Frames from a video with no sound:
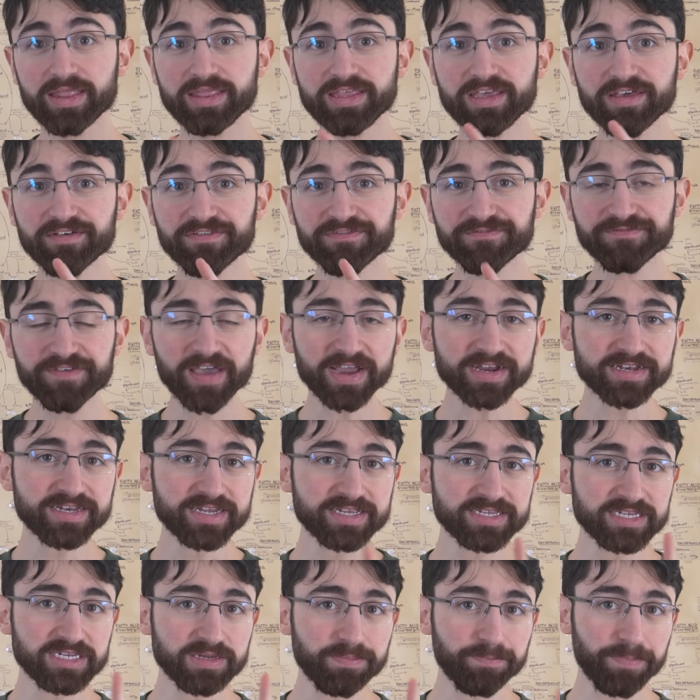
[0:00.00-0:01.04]
The effect
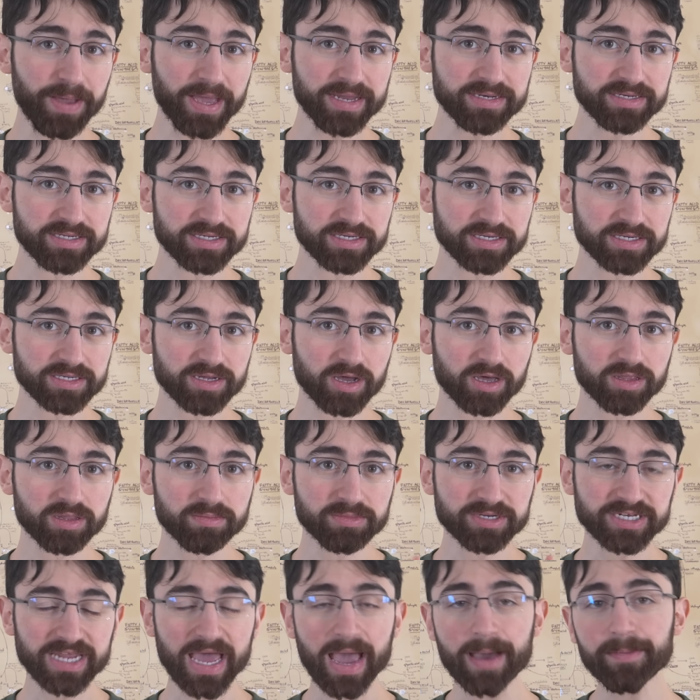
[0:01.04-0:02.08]
is dependent on the
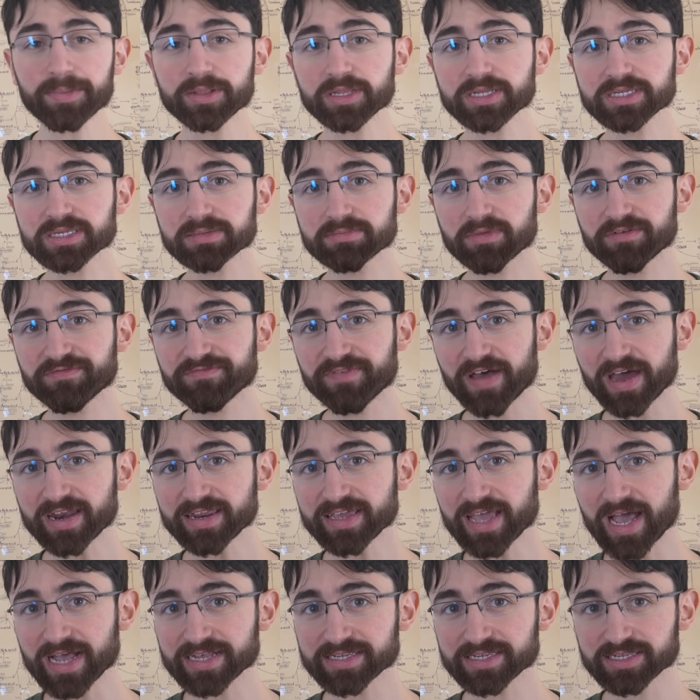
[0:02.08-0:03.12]
metabolism of
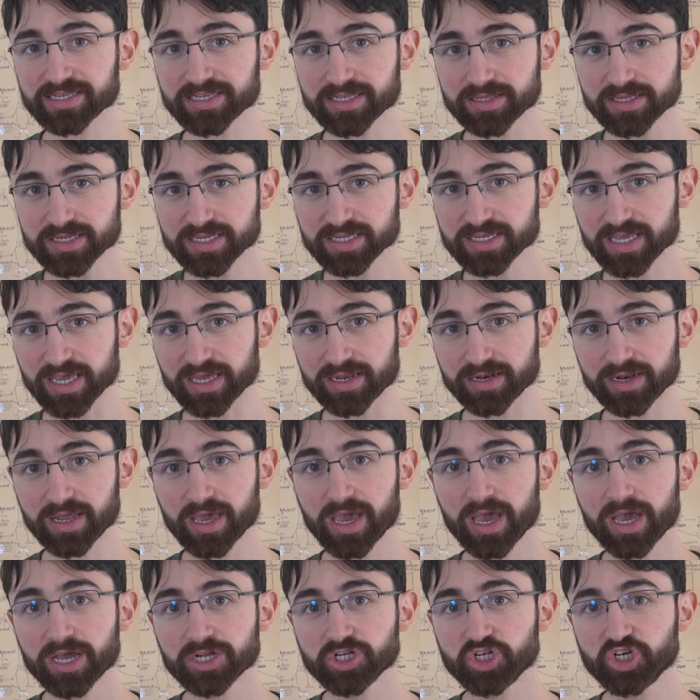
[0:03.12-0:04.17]
fatty acids in the skin,
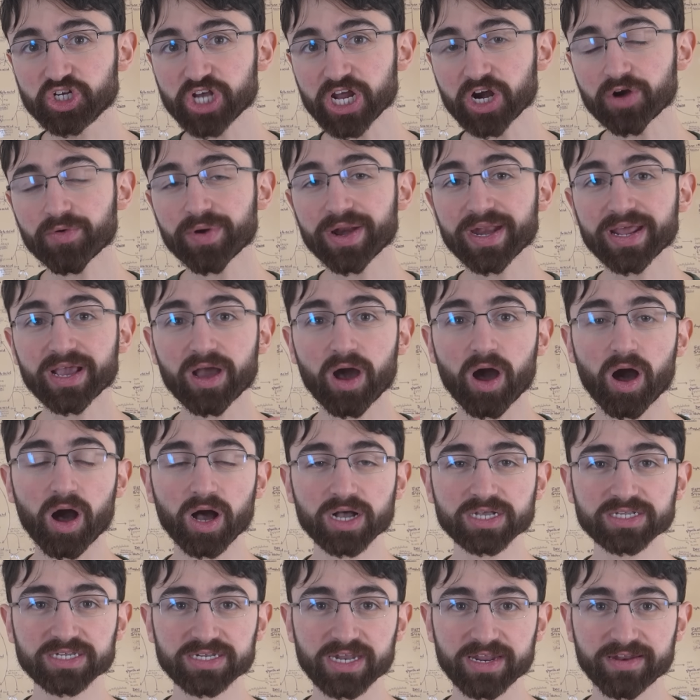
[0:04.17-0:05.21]
generating
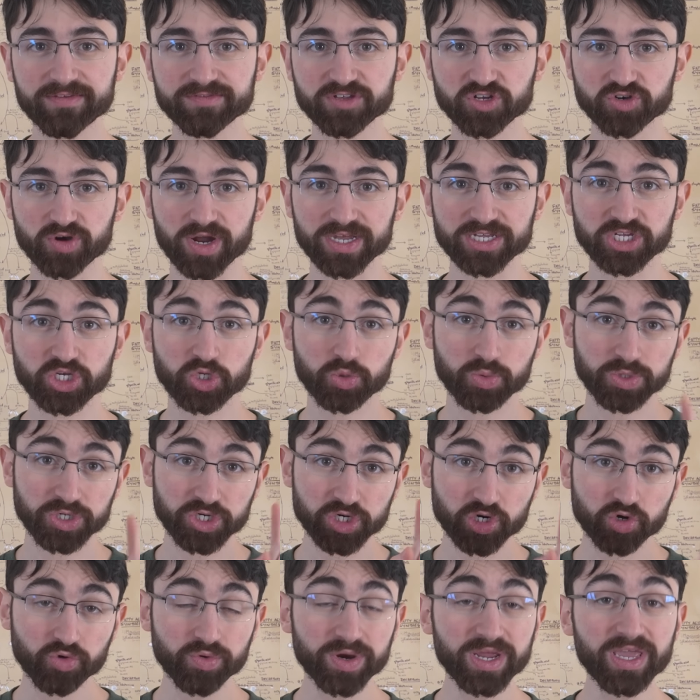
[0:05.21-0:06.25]
oxidative stress to a
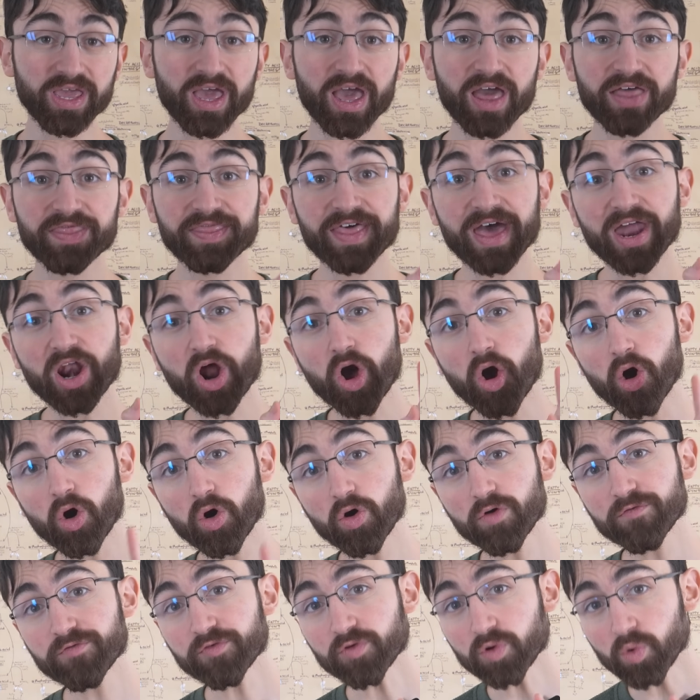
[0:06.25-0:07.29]
degree that
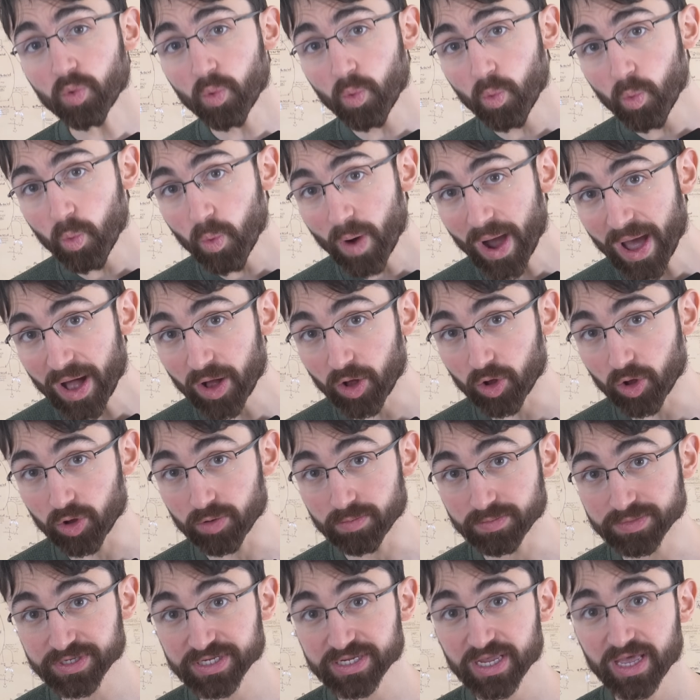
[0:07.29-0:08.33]

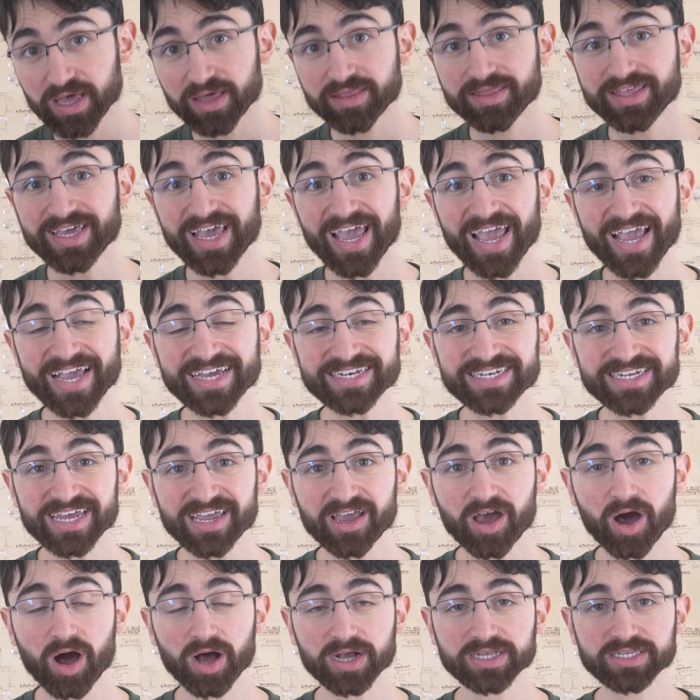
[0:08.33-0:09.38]
overwhelms the
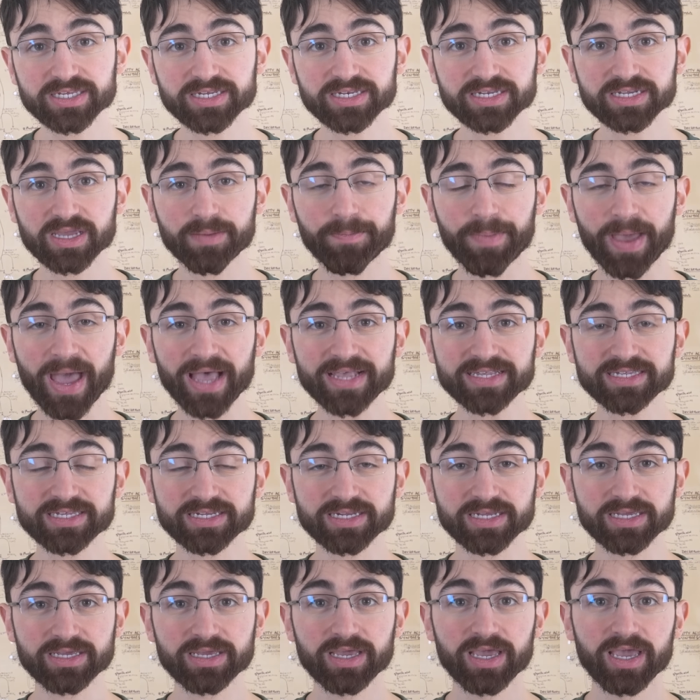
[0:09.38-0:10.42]
antioxidant
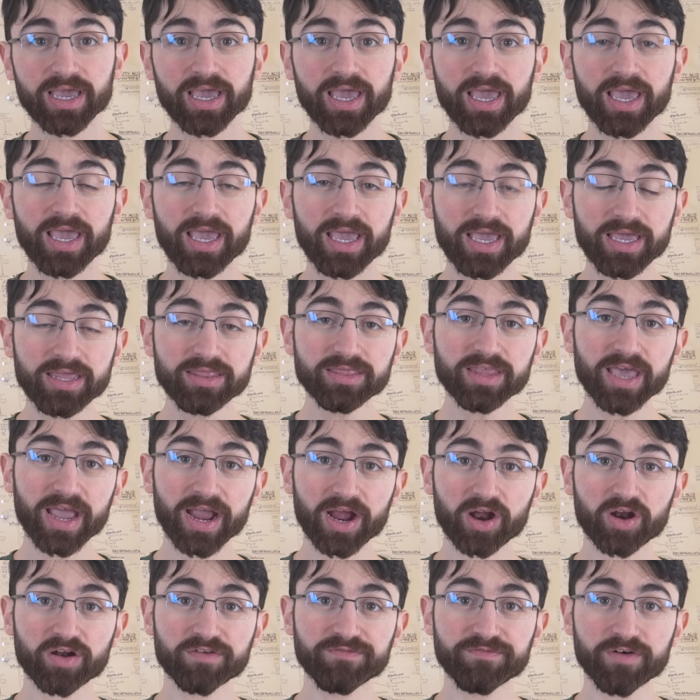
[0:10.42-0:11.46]
capacity in the
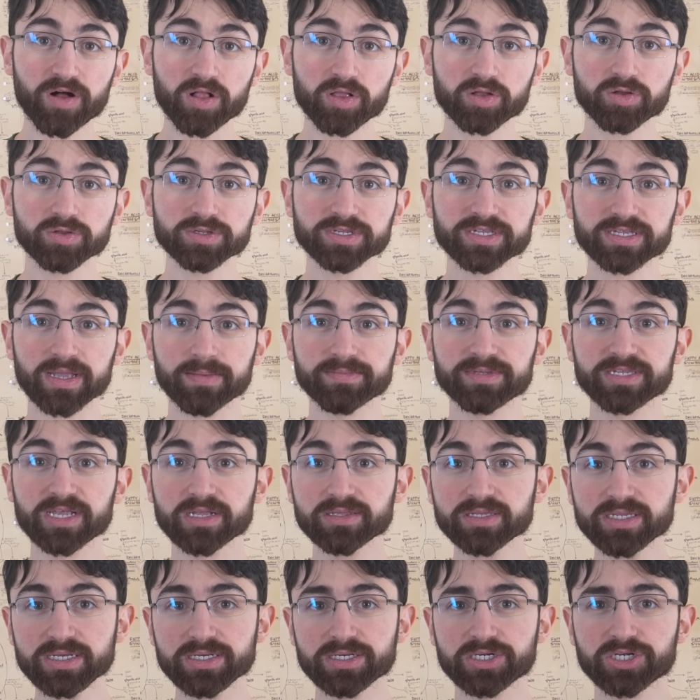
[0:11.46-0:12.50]
hair follicle stem cell
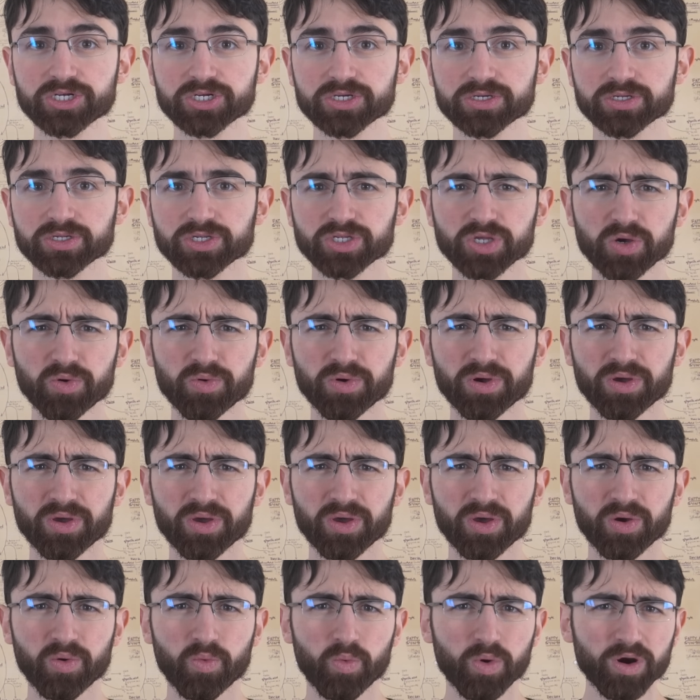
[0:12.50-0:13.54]
niche. So
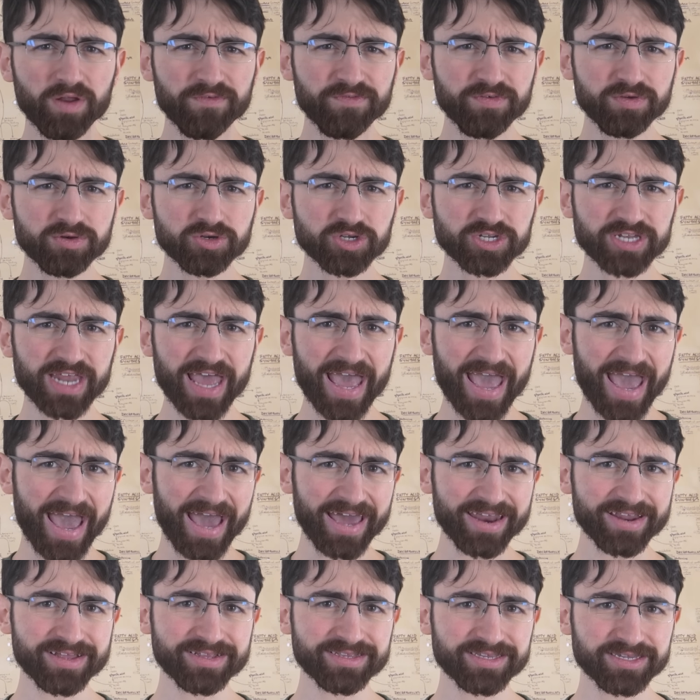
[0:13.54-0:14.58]
what if you just
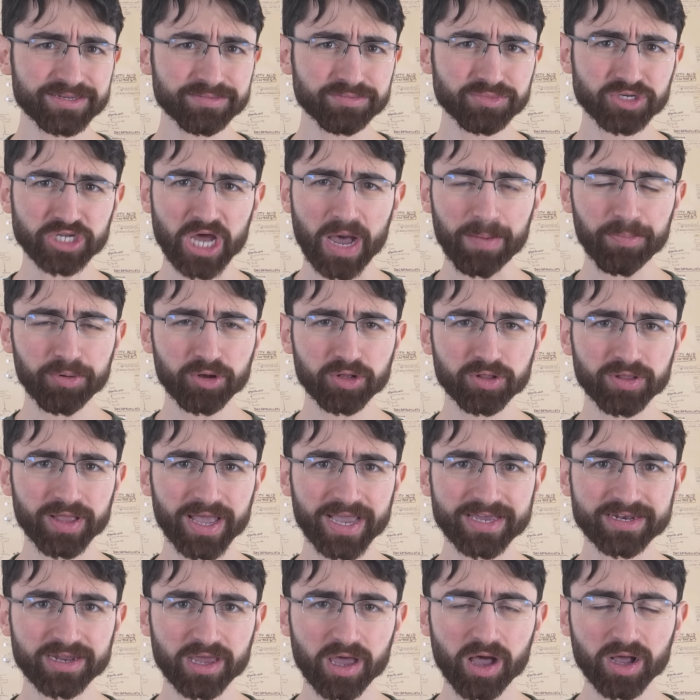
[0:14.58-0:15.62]
added some topical
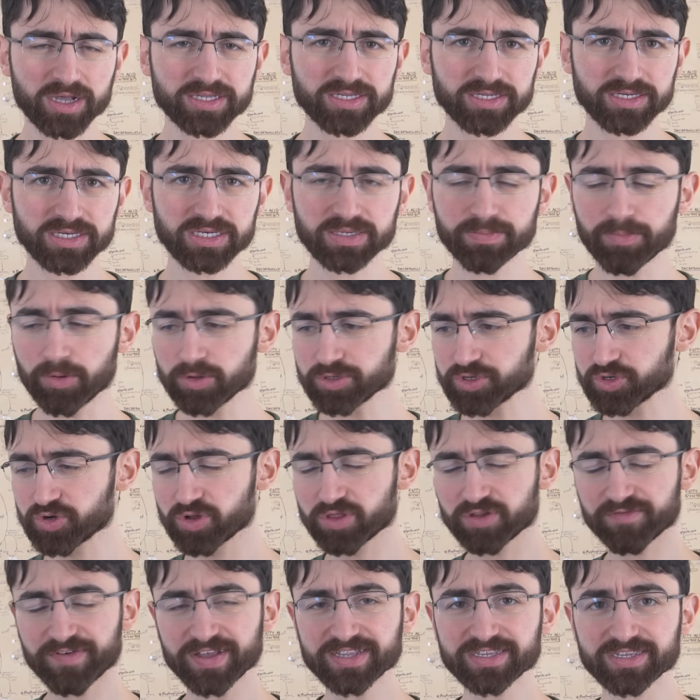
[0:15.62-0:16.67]
antioxidant to bolster the
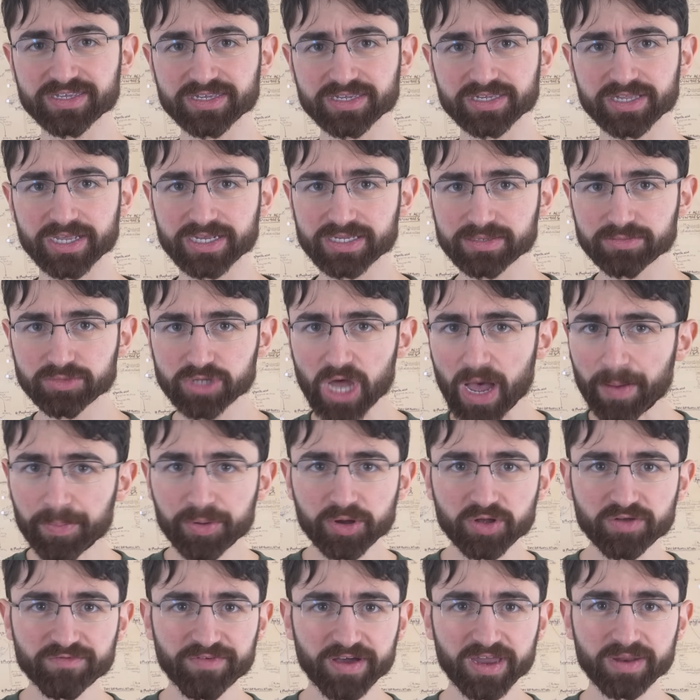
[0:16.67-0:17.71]
defenses, like some
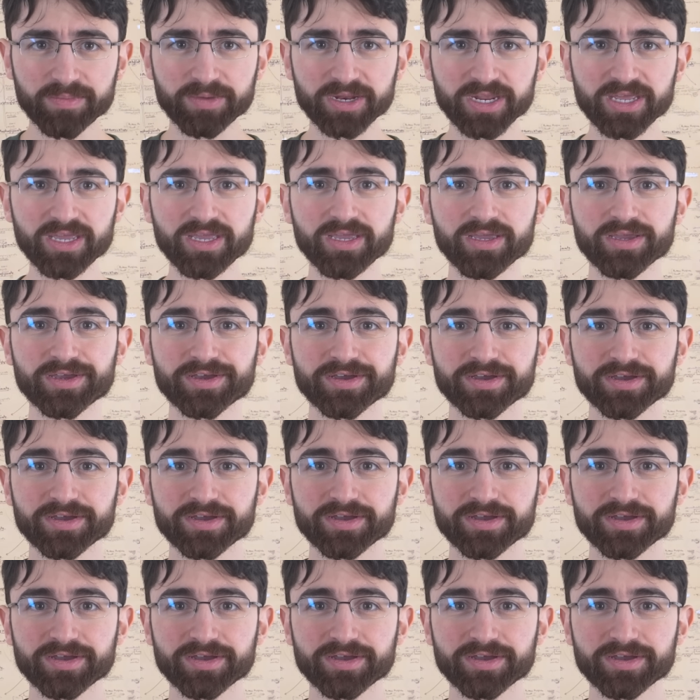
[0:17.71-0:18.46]
topical vitamin E?